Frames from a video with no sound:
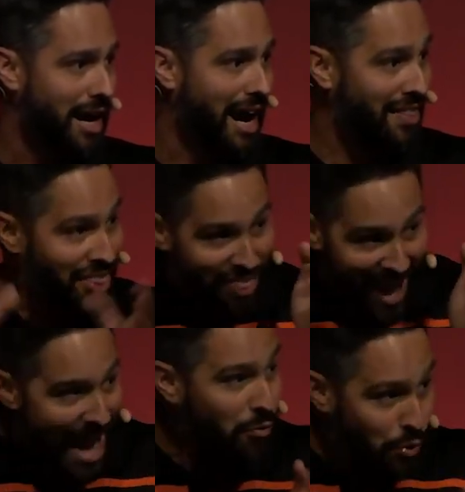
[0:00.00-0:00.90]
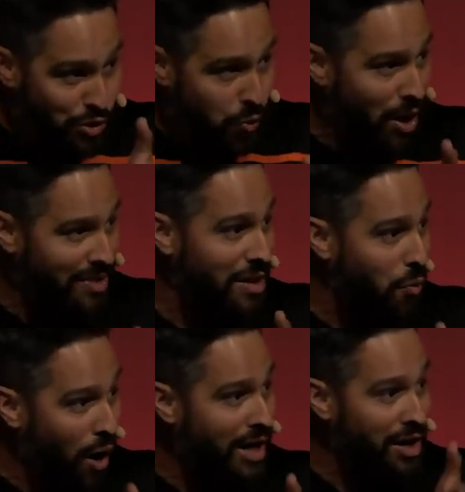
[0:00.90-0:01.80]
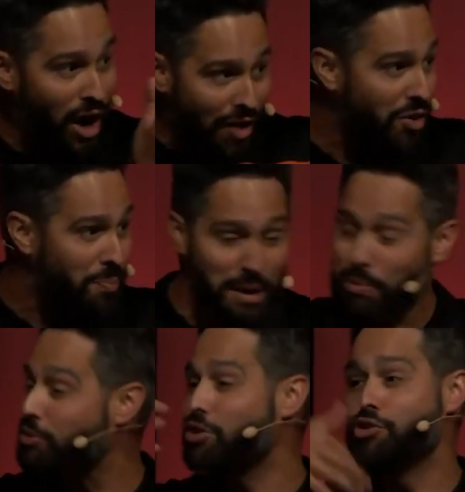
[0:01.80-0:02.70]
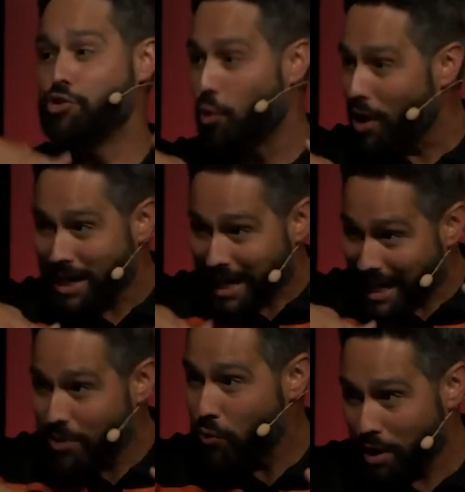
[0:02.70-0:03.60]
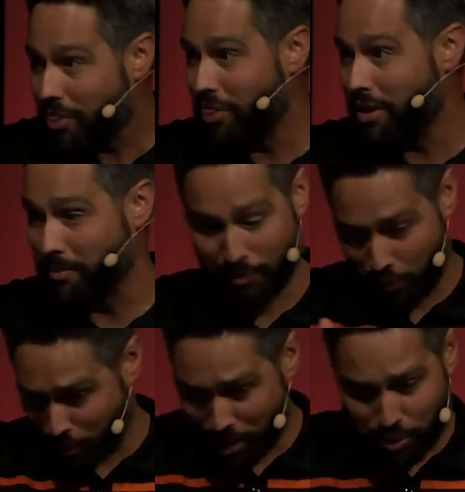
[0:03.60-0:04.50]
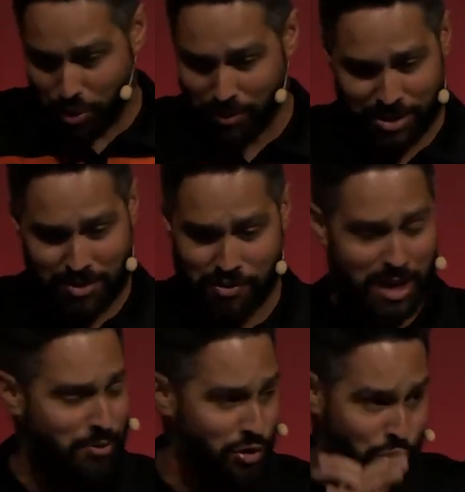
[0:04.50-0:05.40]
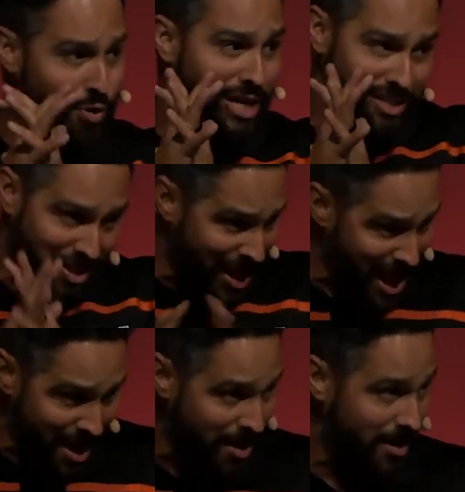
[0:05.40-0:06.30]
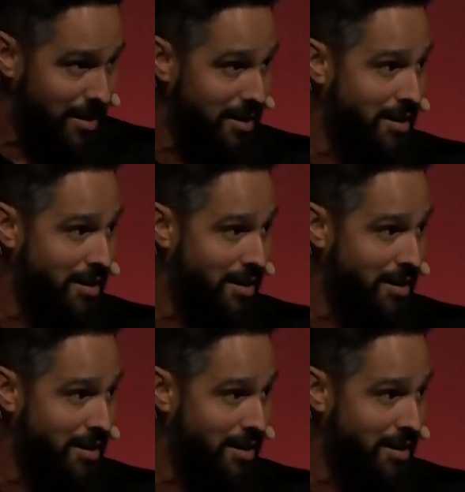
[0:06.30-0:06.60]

And that was what they wanted other people to join in with them. If you read through the rest of chapter 2, it's there.